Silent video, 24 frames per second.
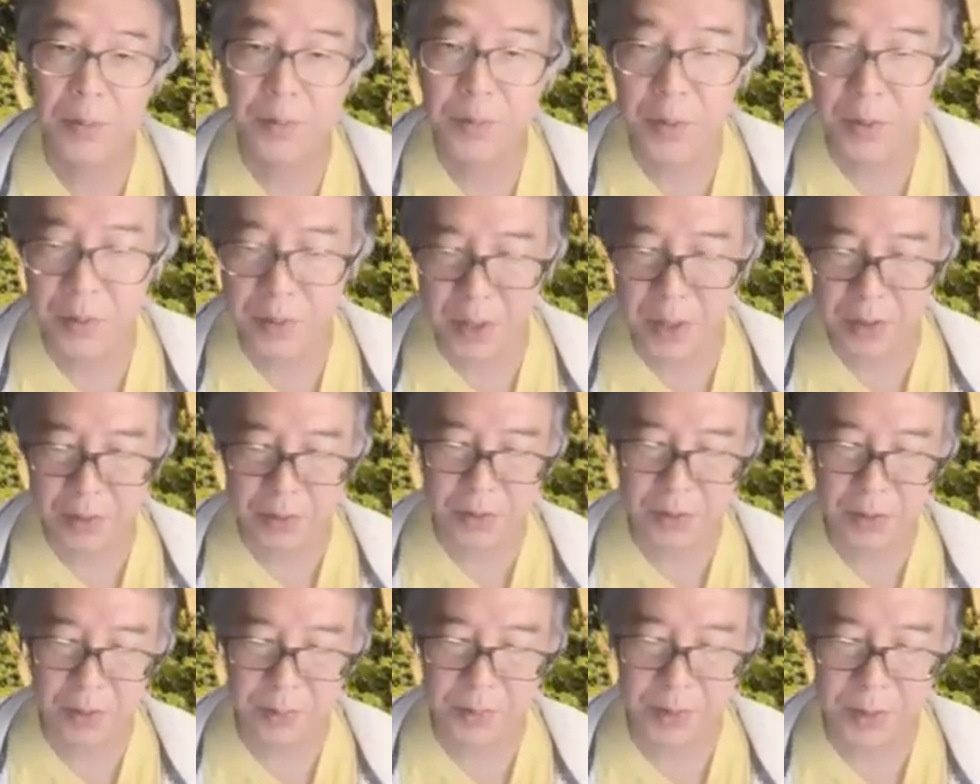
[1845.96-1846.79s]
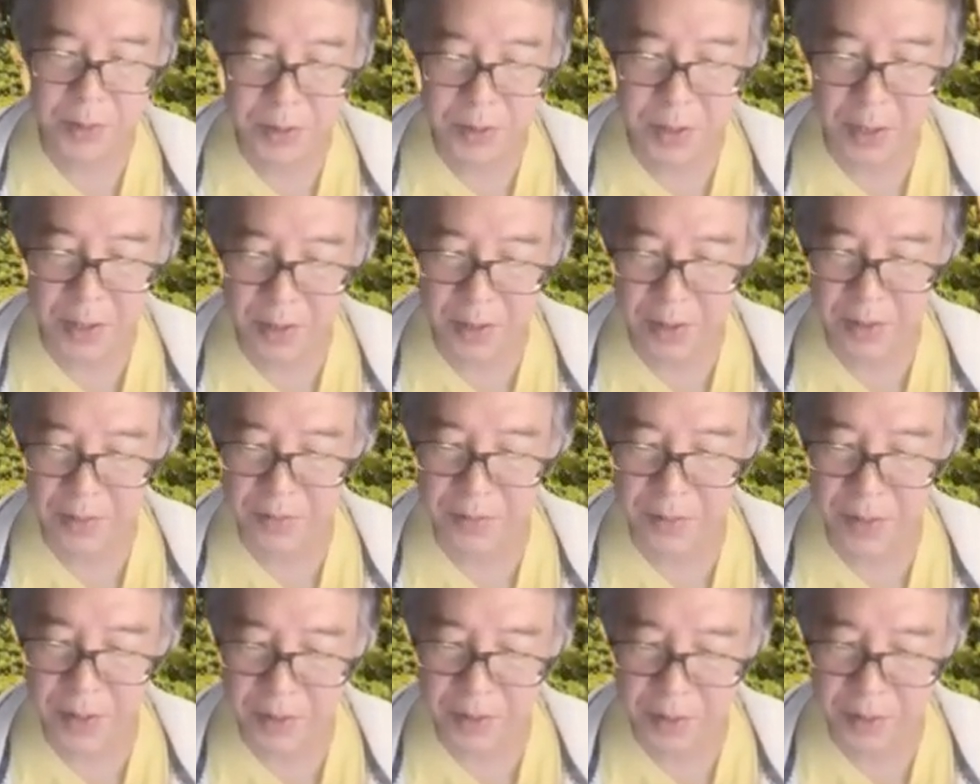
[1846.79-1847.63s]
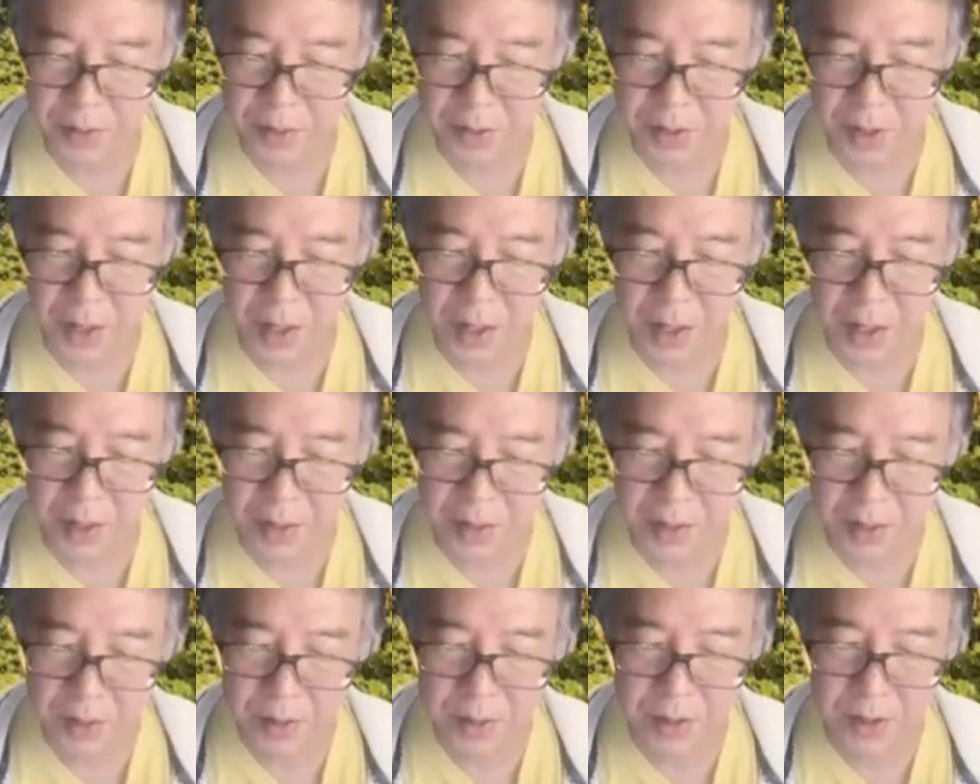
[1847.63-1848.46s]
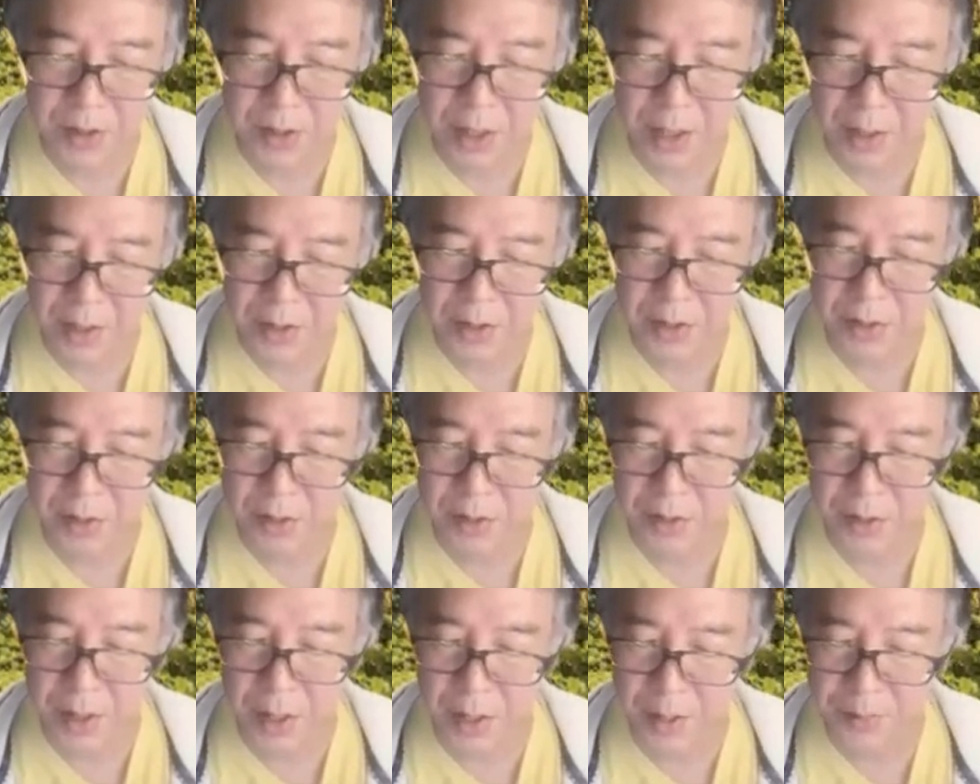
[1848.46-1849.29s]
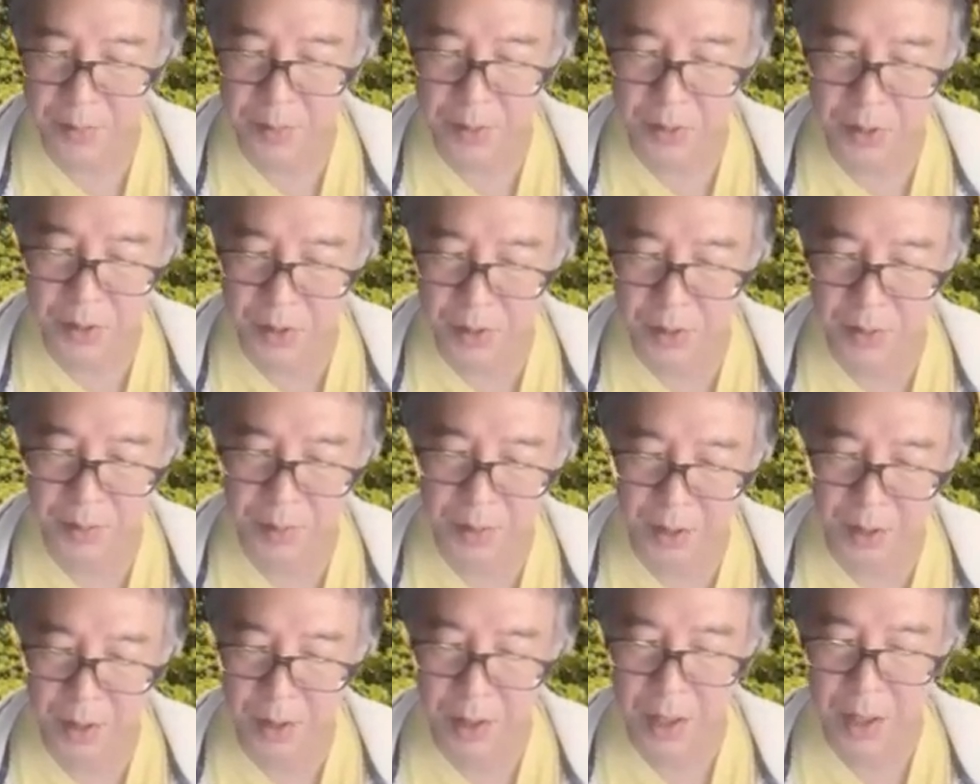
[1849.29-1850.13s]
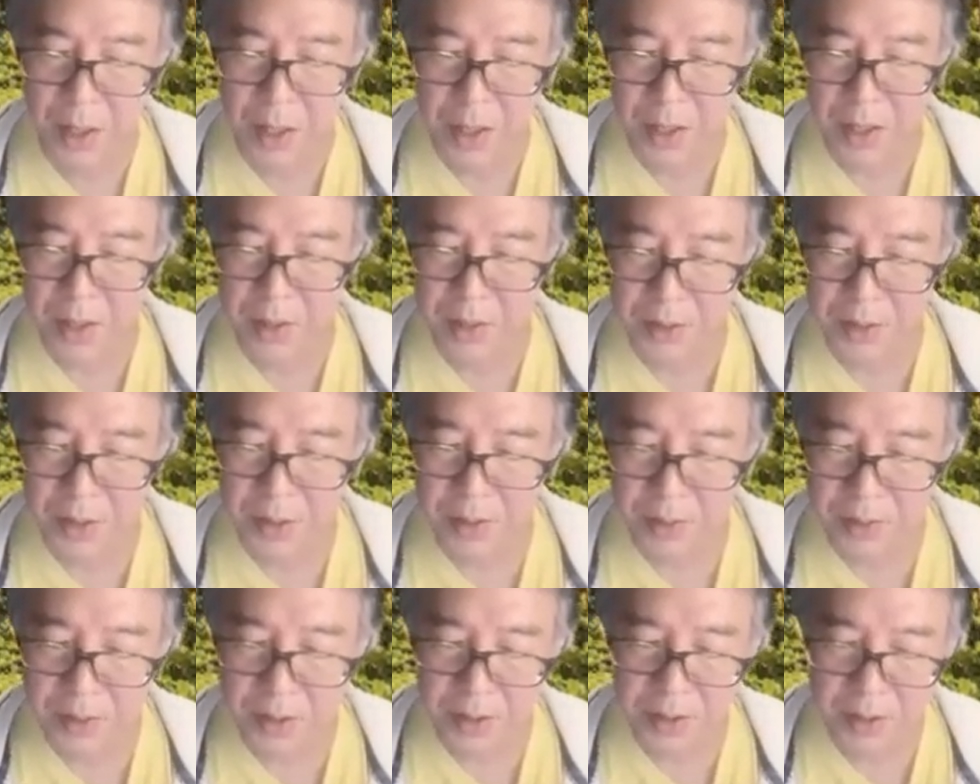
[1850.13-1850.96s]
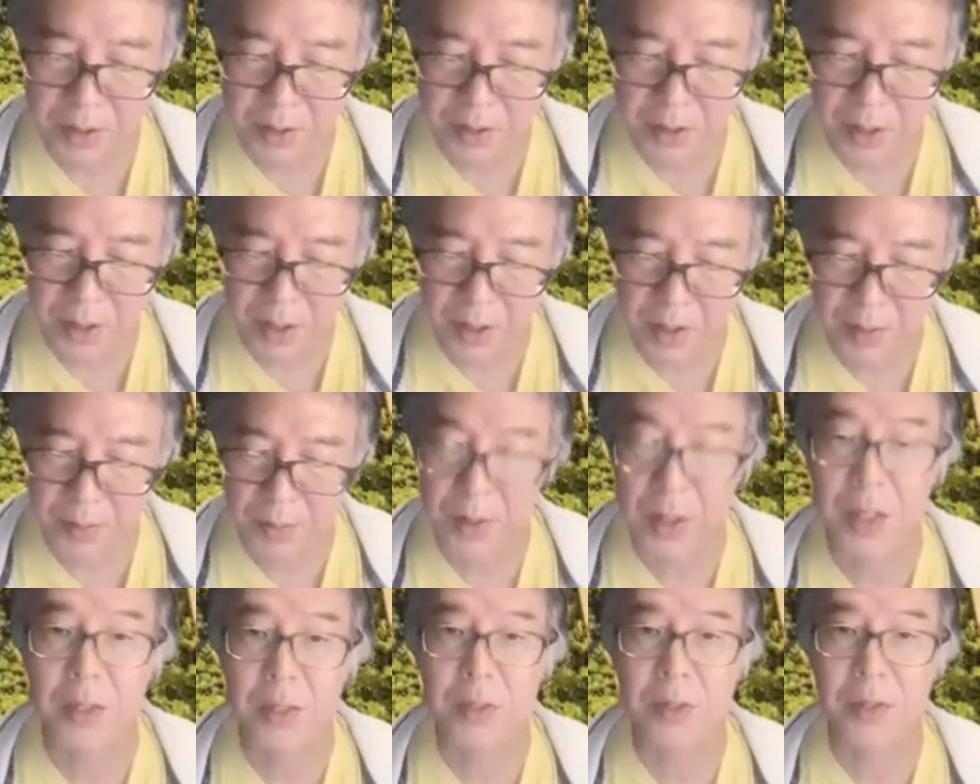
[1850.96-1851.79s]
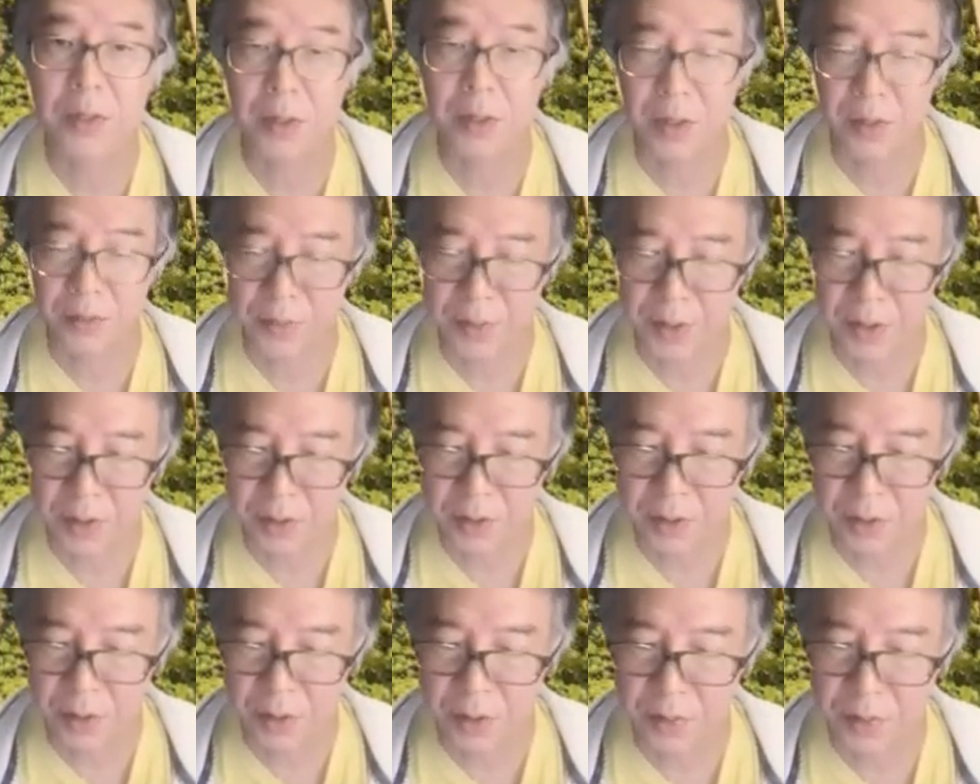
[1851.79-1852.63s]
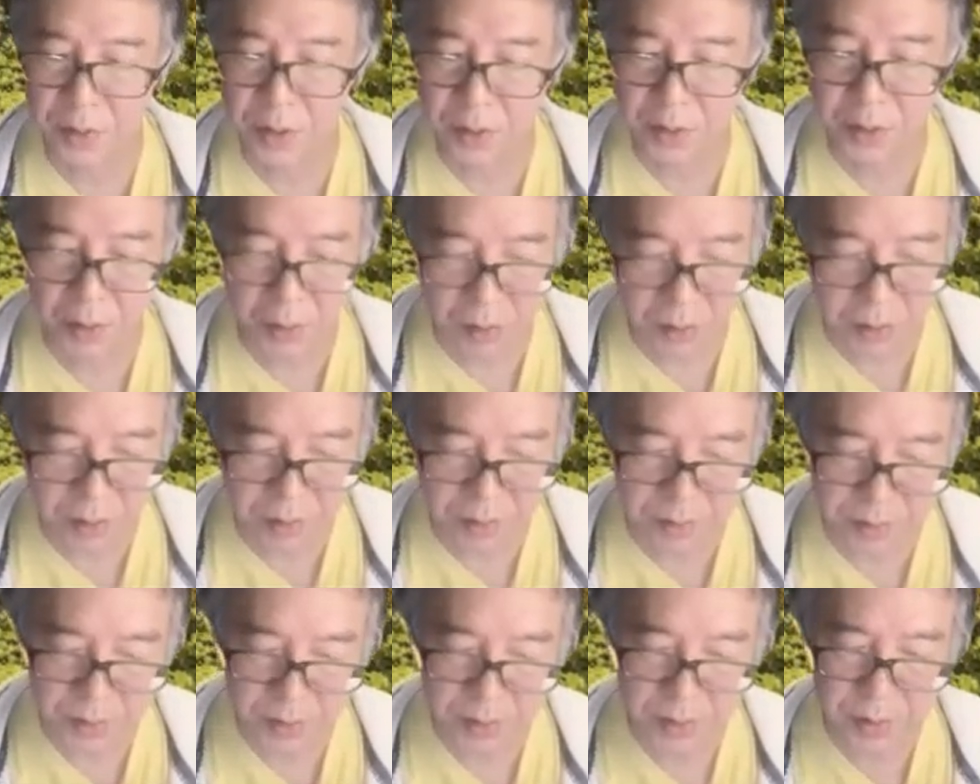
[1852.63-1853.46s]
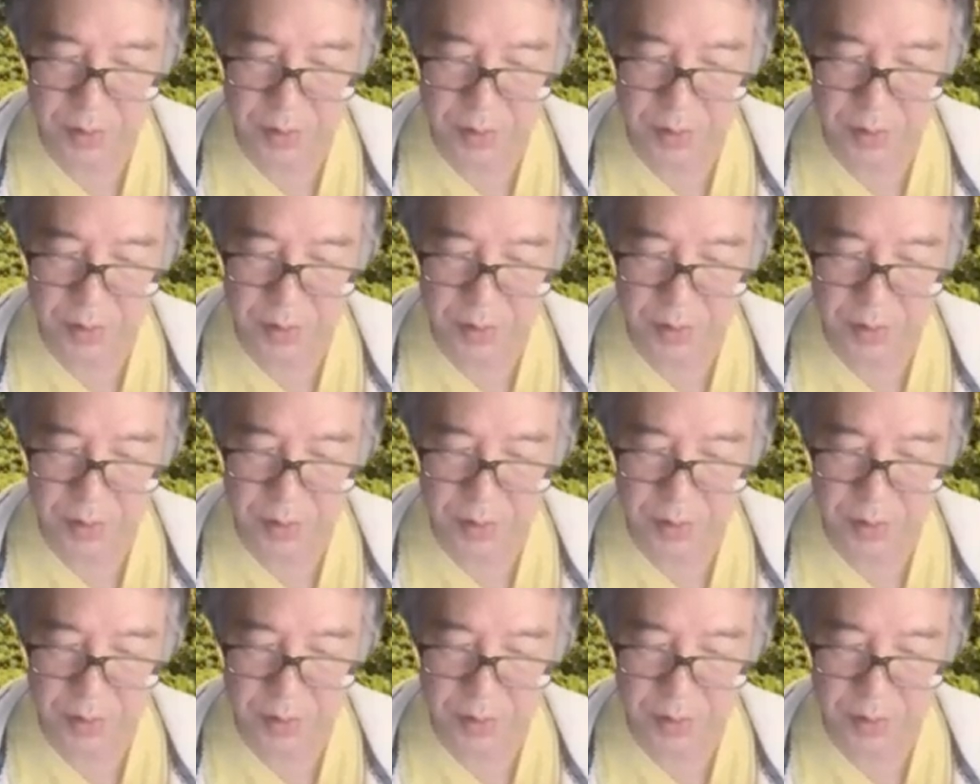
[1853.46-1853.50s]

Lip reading: product of its eigenvalues. And this happens to be exactly the same as the definition of the norm.